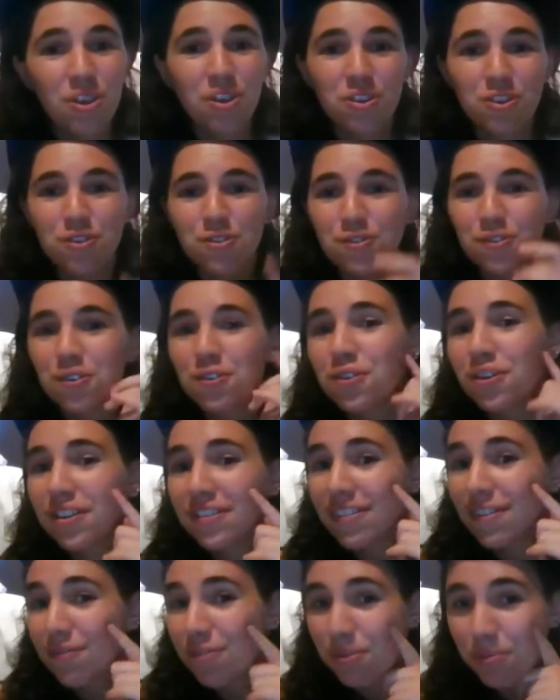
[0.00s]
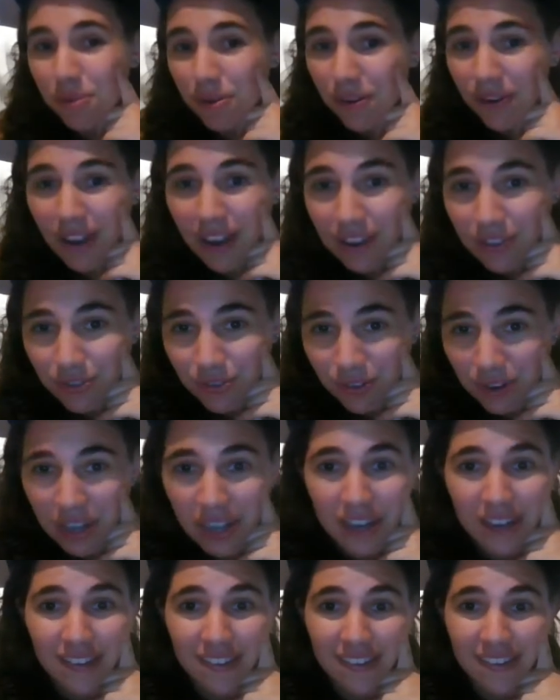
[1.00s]
you talk as if you were
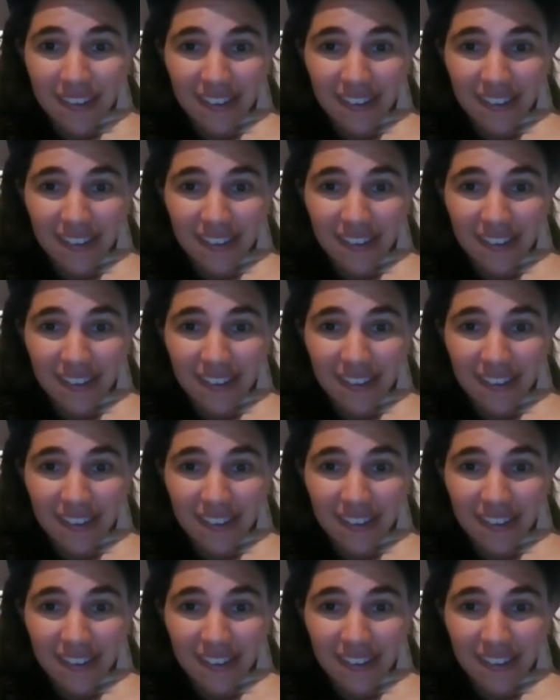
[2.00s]
100.